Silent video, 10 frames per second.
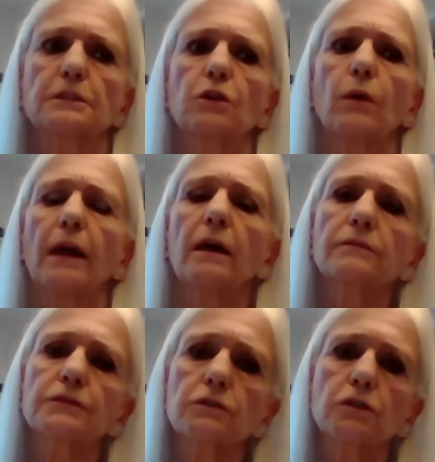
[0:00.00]
So
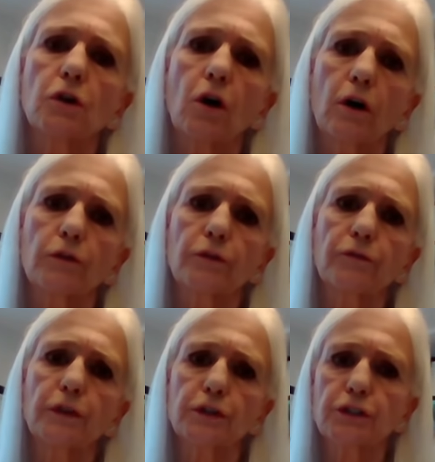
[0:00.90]
after the
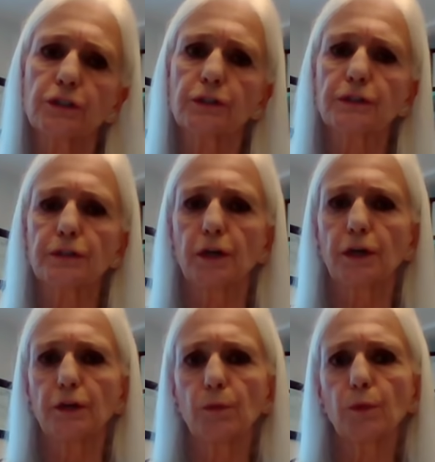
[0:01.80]
coroner finishes
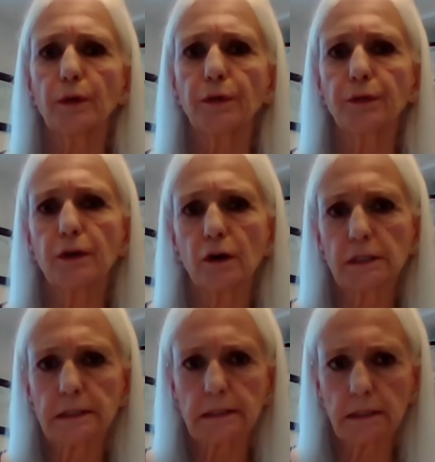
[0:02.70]
with the
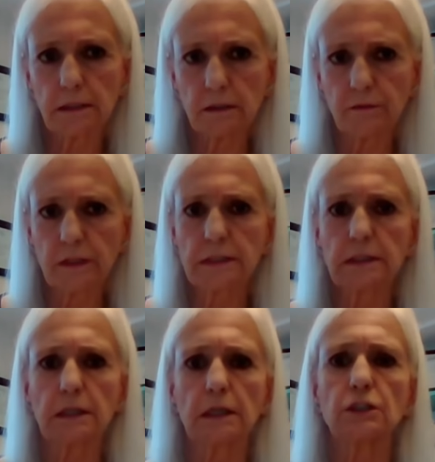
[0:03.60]
on-scene
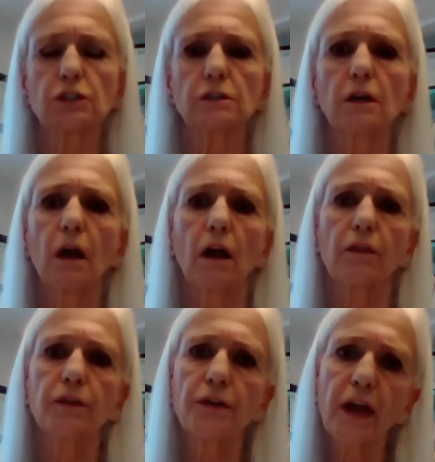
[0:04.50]
investigation,
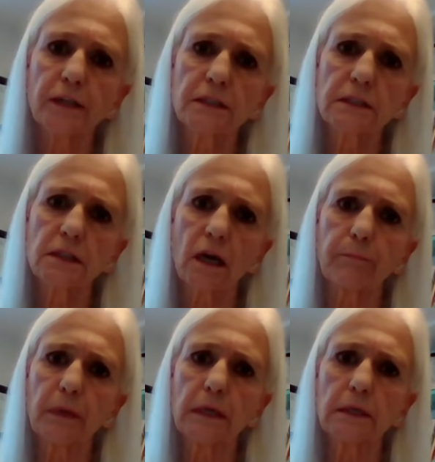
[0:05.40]
the next
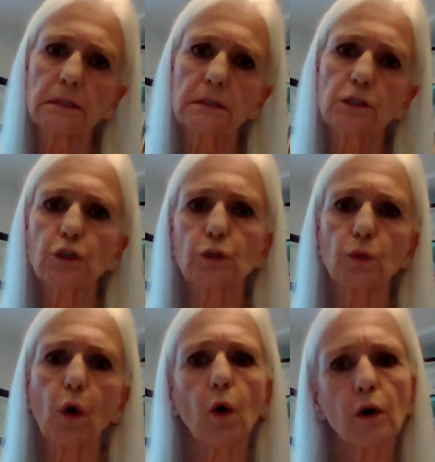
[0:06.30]
step is
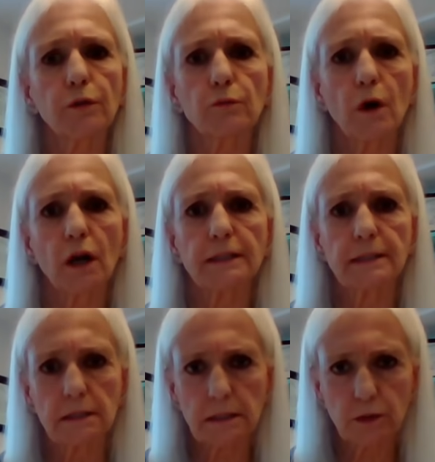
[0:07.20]
to
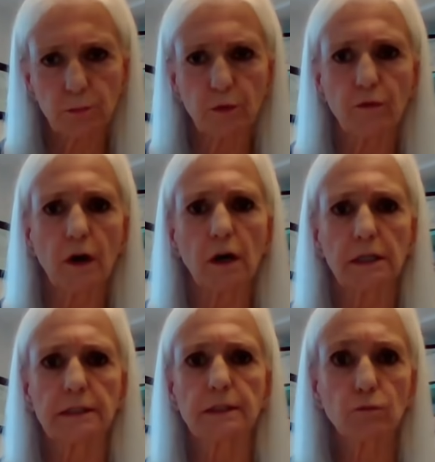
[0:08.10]
authorize and
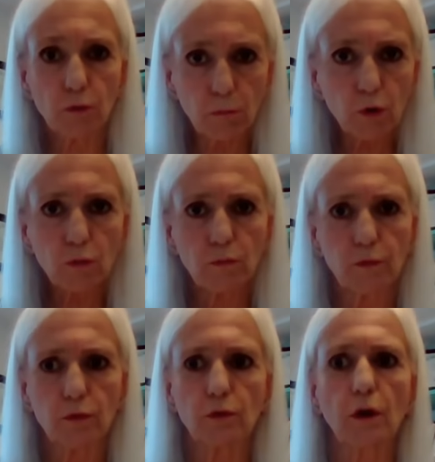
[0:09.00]
supervise the
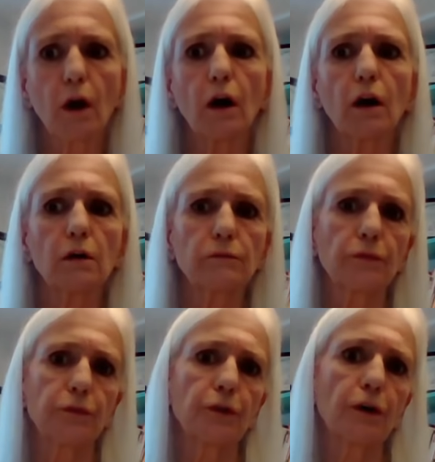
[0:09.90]
removal of
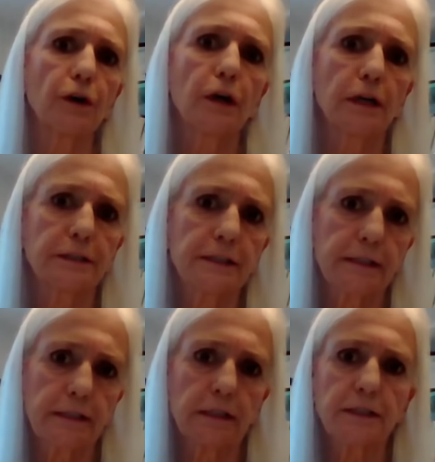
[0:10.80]
the
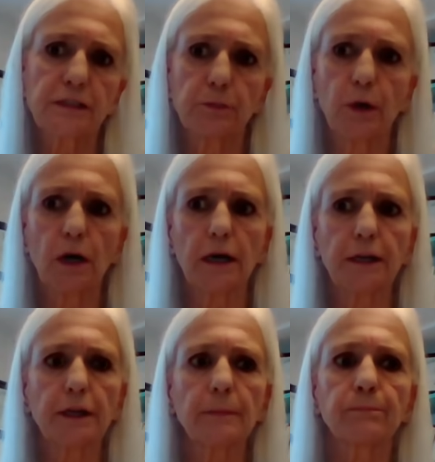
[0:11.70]
deceased
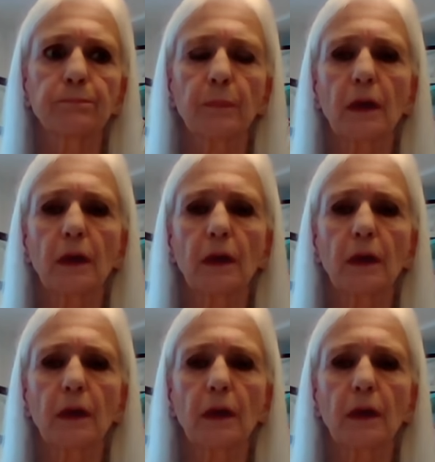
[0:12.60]
body